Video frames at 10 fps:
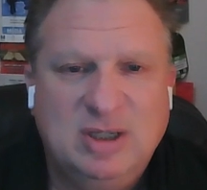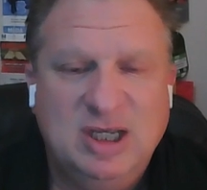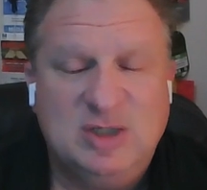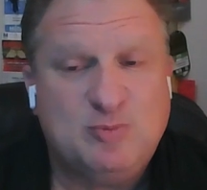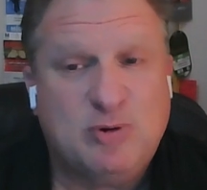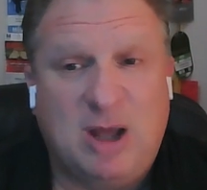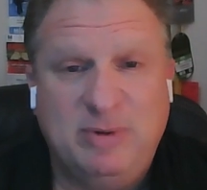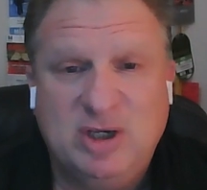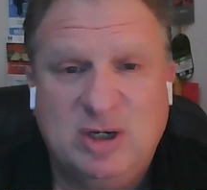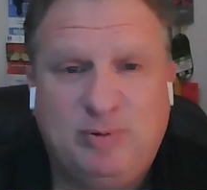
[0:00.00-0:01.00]
He's
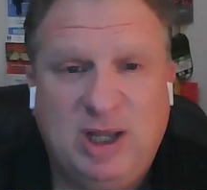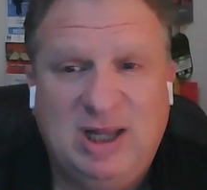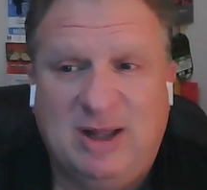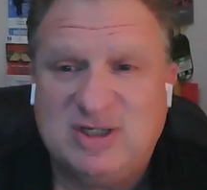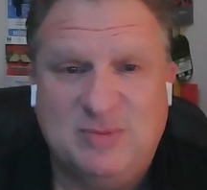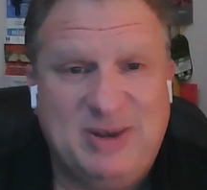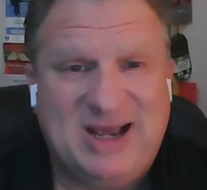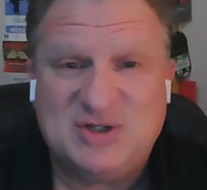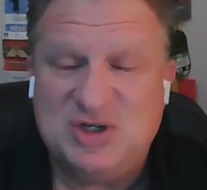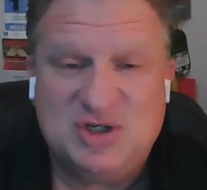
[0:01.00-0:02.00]
probably going to play a lot.
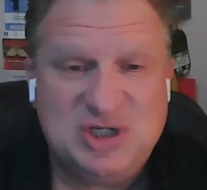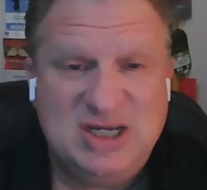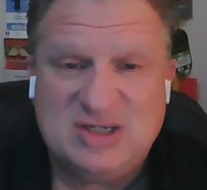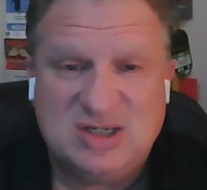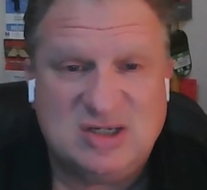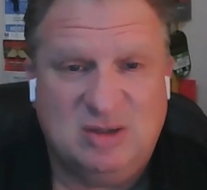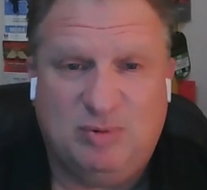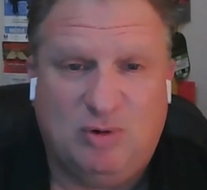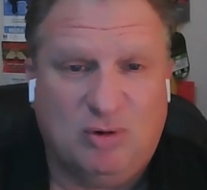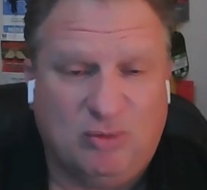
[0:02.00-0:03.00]
Sebastian Cheeks is in the
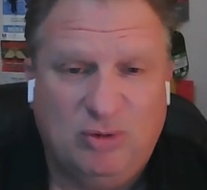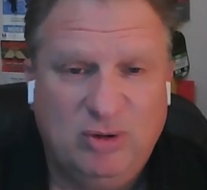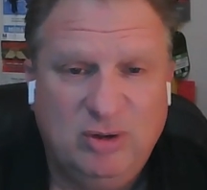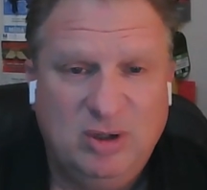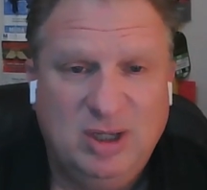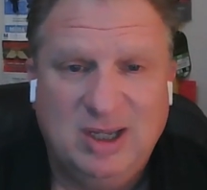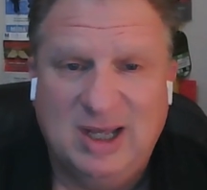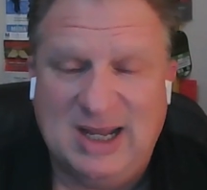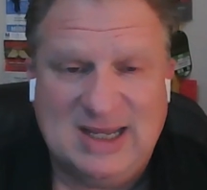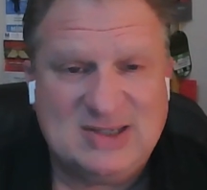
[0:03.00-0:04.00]
portal,
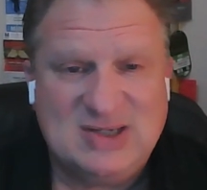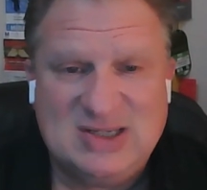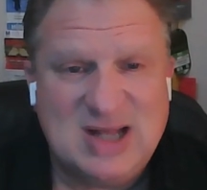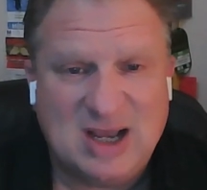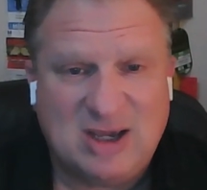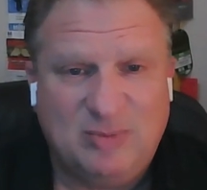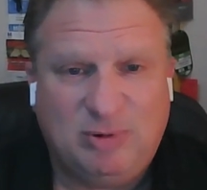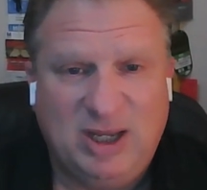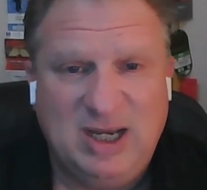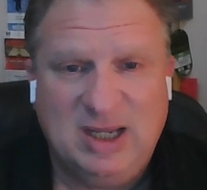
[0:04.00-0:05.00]
and I guess he's not going to
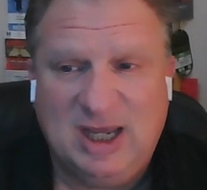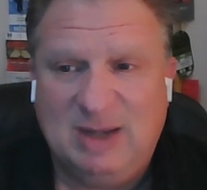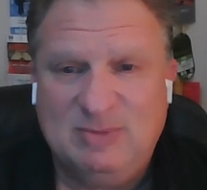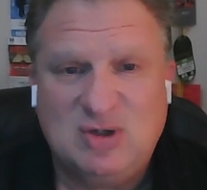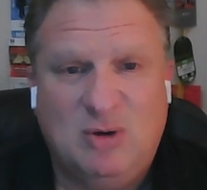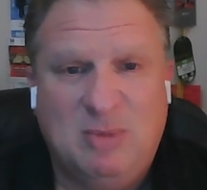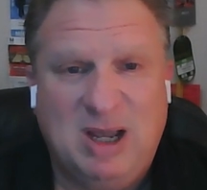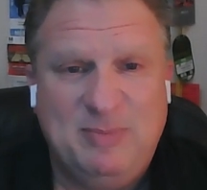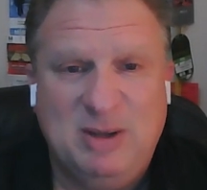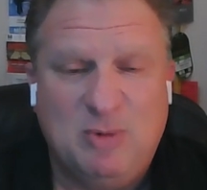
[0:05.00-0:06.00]
play in the game, so it
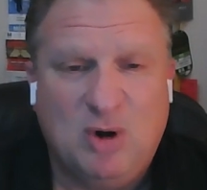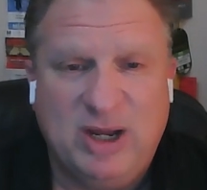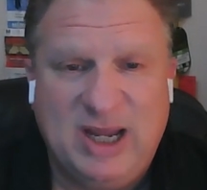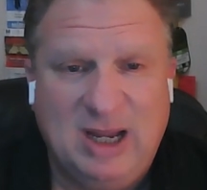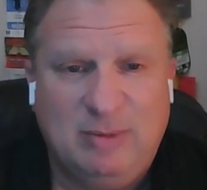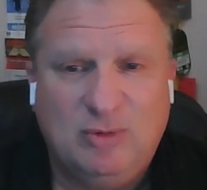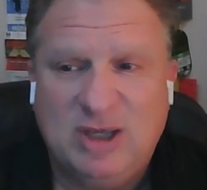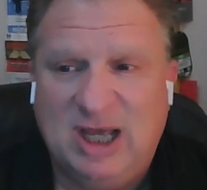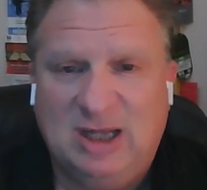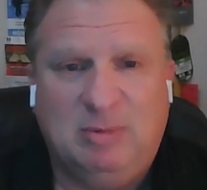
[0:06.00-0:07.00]
might be Amari Campbell.
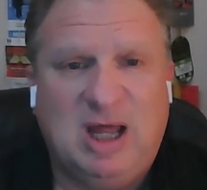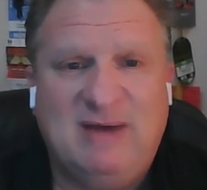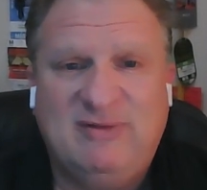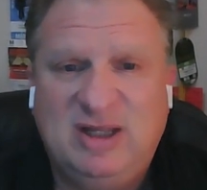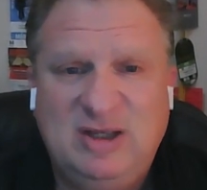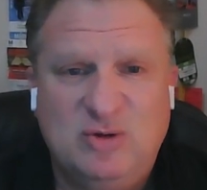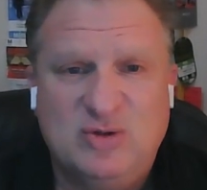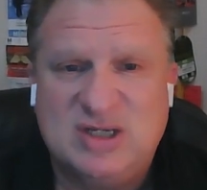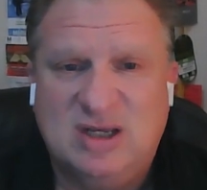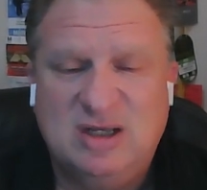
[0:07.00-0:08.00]
Caleb Lavallee,
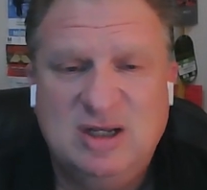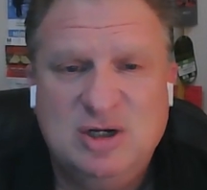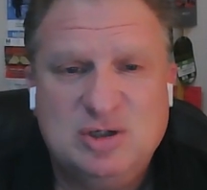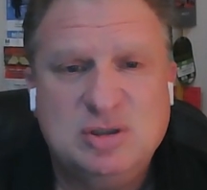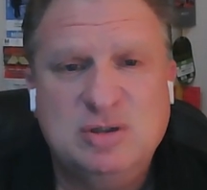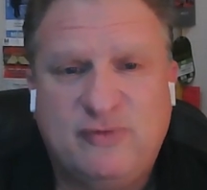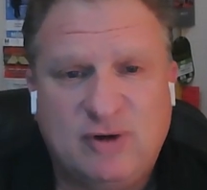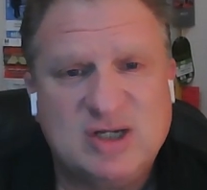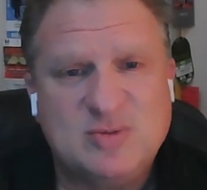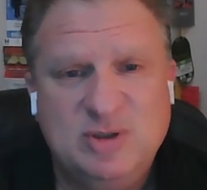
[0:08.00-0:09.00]
who's a true
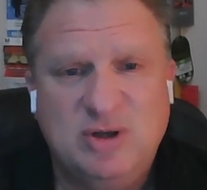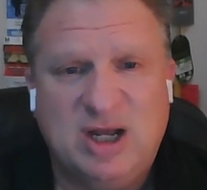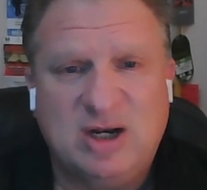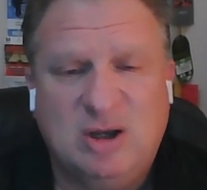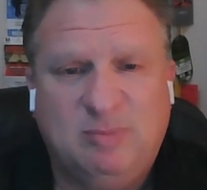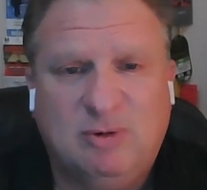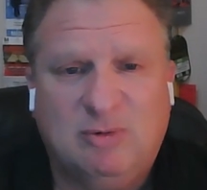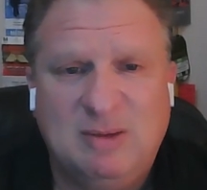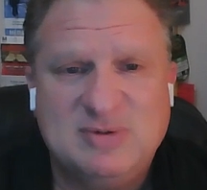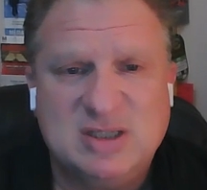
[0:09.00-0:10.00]
freshman who got a couple of
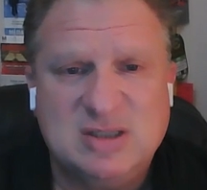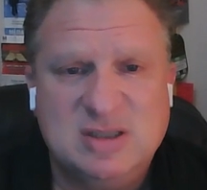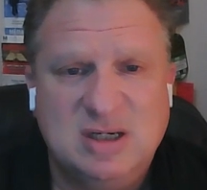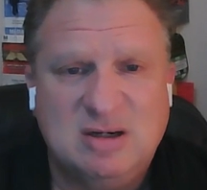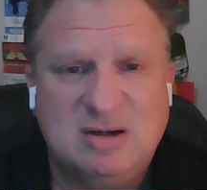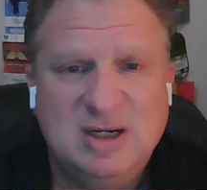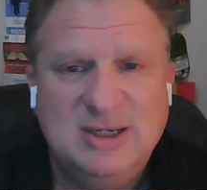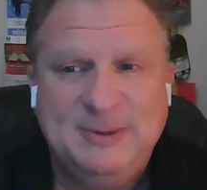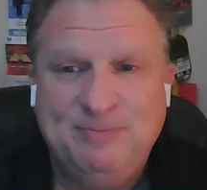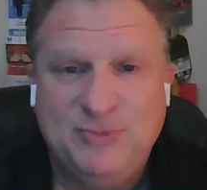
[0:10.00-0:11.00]
reps this year.
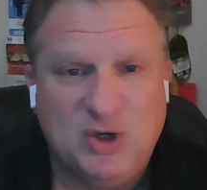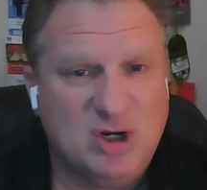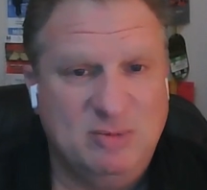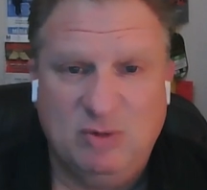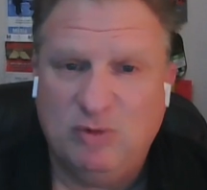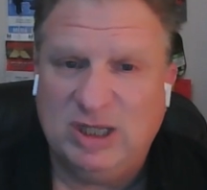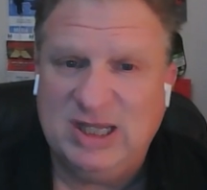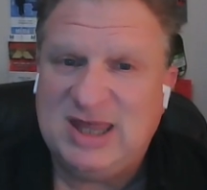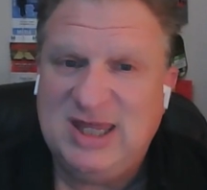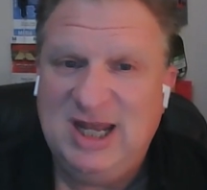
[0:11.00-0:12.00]
They're going to be
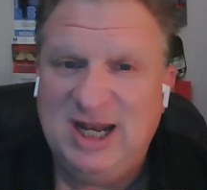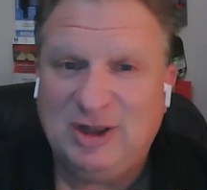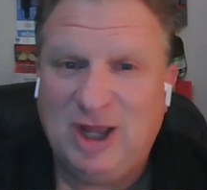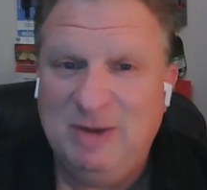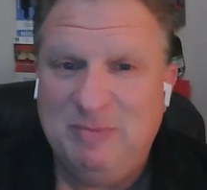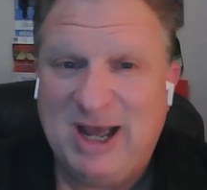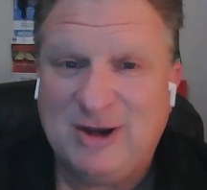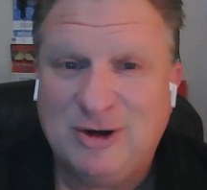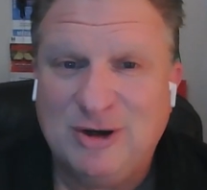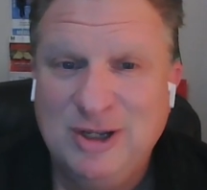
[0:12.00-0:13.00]
really thin at
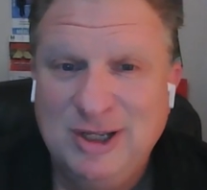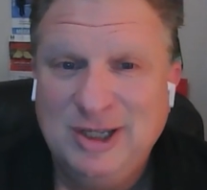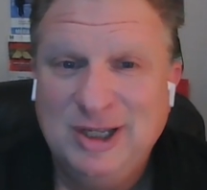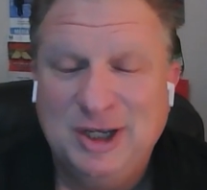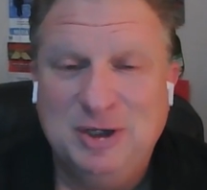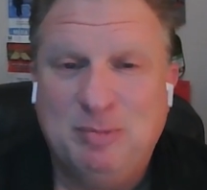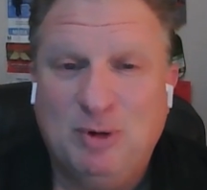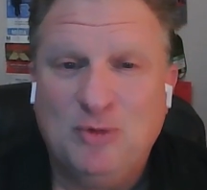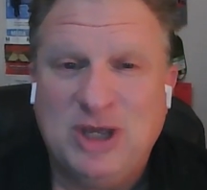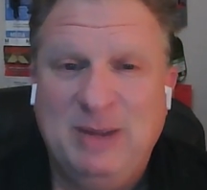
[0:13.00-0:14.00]
linebacker in the
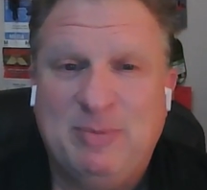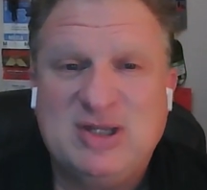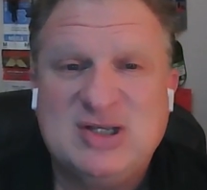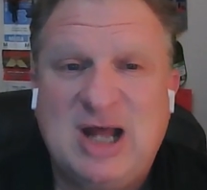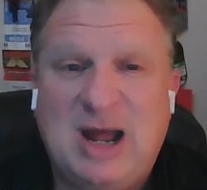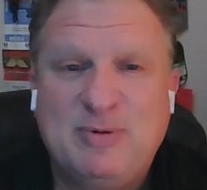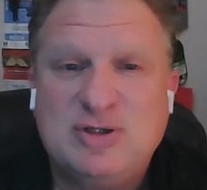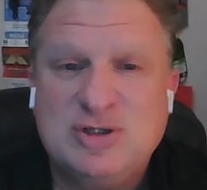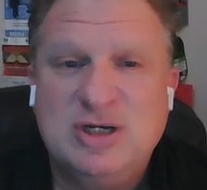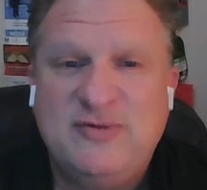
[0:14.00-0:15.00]
bowl game, but it's an
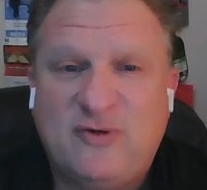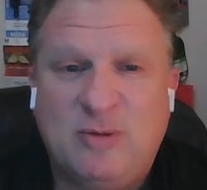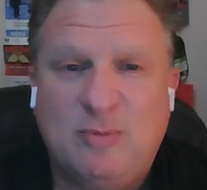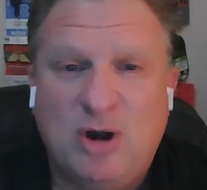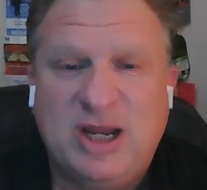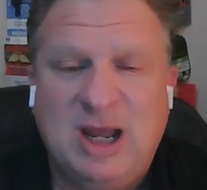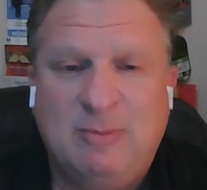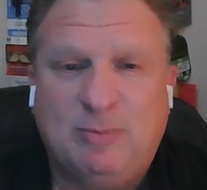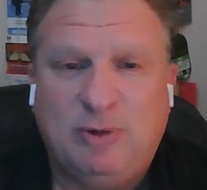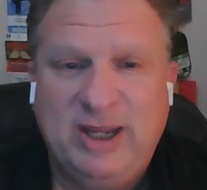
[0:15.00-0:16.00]
opportunity for Amari
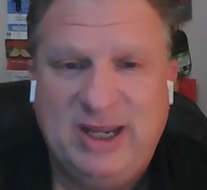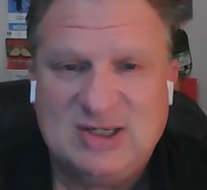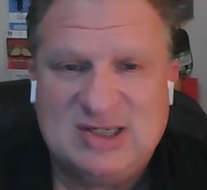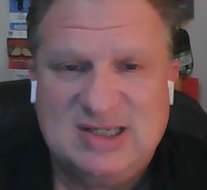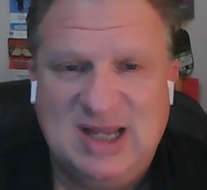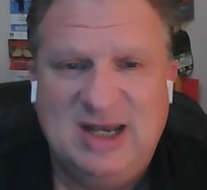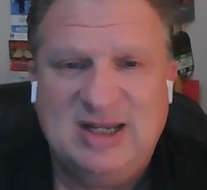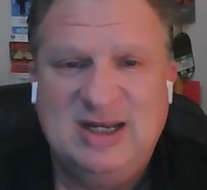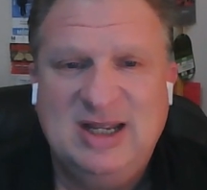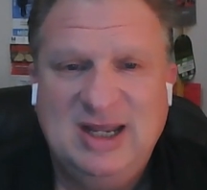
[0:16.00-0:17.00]
Campbell to play
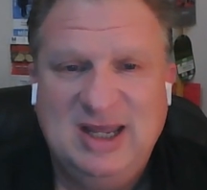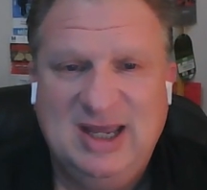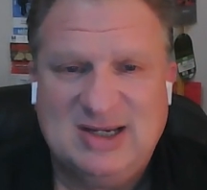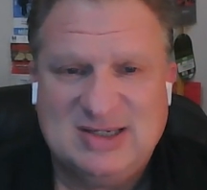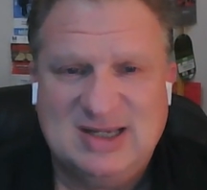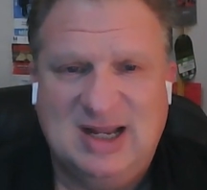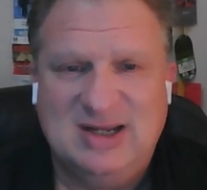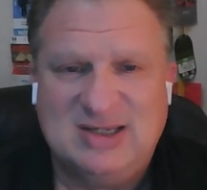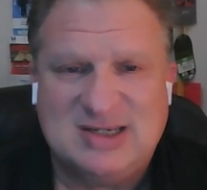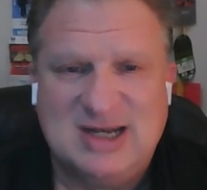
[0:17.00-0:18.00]
extended,
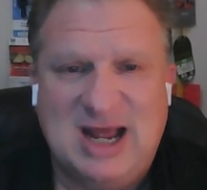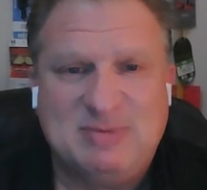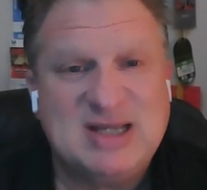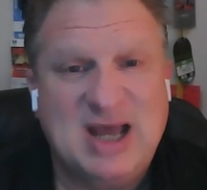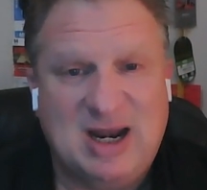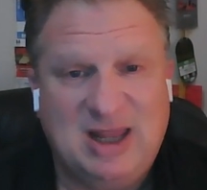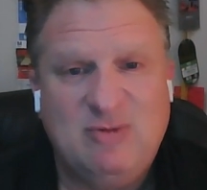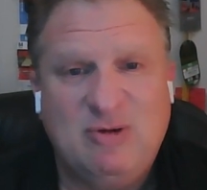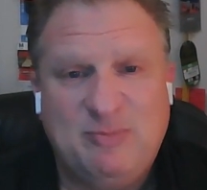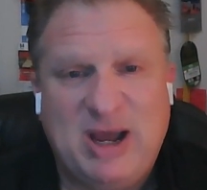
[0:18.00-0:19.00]
extended snaps, kind of
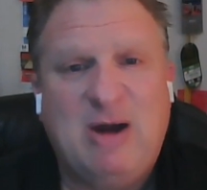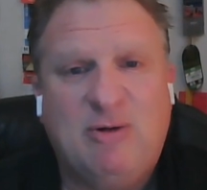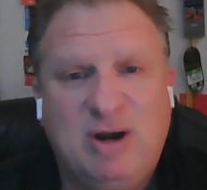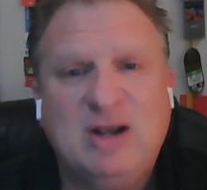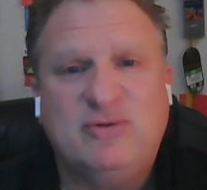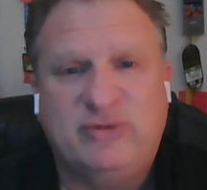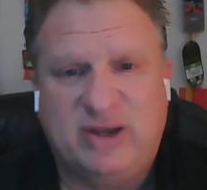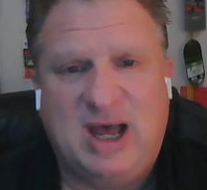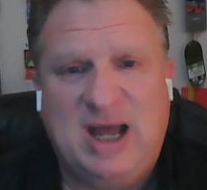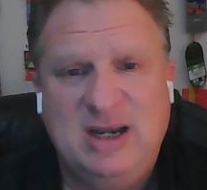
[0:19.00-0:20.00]
like what Powell Eccles
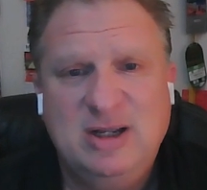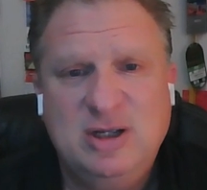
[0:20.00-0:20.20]
got